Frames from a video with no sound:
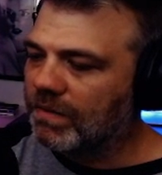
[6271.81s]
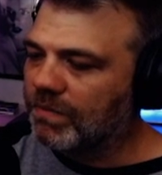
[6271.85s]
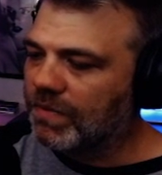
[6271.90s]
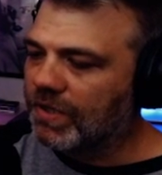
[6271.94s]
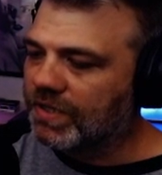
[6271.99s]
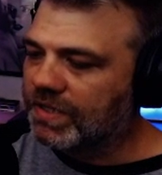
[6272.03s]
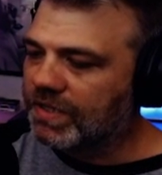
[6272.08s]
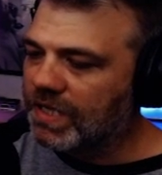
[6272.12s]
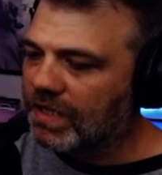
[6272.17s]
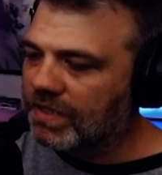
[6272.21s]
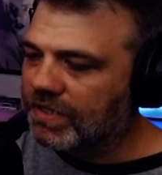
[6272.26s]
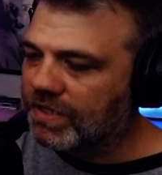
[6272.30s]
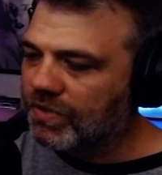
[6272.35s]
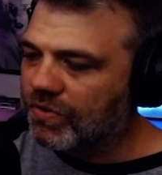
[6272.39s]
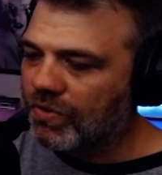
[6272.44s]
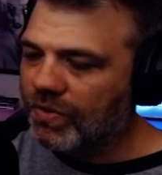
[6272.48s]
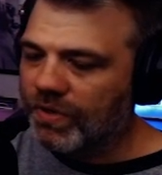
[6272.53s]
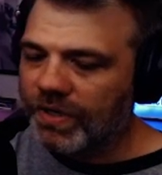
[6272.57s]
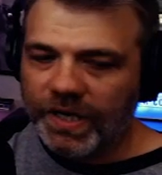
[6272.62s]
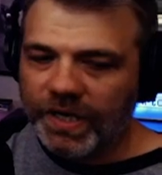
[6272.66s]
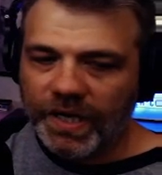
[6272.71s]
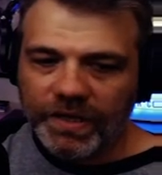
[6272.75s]
You can tell a
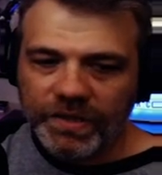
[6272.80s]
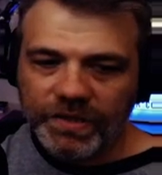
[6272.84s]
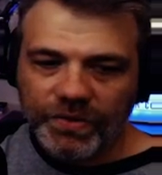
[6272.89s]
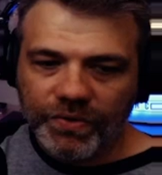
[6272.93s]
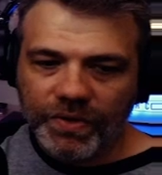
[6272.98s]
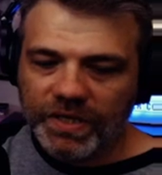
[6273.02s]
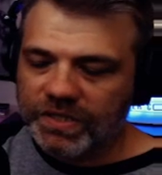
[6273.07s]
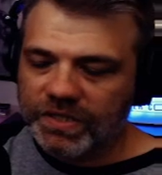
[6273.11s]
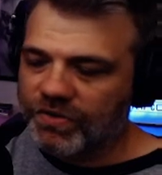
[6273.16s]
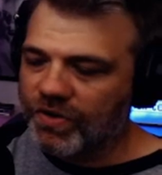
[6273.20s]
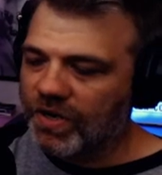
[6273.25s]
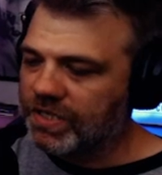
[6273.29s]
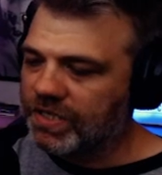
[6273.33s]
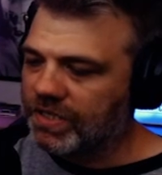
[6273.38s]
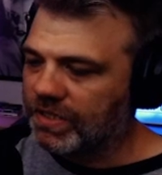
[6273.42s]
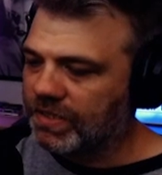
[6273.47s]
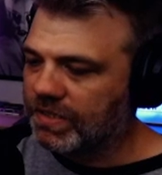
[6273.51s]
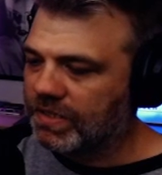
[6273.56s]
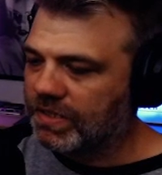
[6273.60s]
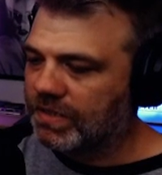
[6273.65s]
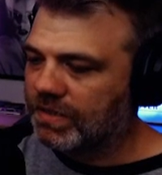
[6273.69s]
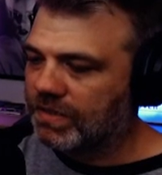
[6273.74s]
story and do
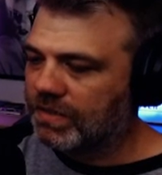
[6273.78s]
illustrations.